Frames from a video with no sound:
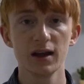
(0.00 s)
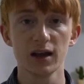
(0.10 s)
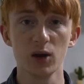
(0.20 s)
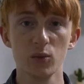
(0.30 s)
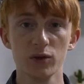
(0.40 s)

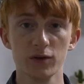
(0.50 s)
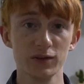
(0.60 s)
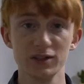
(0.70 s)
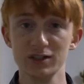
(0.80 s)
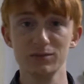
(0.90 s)
came with
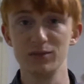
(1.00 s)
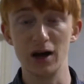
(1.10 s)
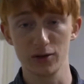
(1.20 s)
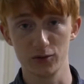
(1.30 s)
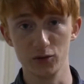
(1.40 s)
obviously
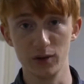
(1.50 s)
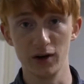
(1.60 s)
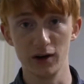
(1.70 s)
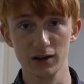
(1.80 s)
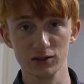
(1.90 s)
bathroom
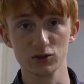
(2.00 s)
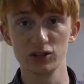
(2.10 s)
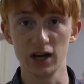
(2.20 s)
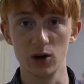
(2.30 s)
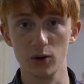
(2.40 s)
area, so
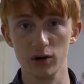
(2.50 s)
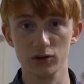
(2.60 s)
shower,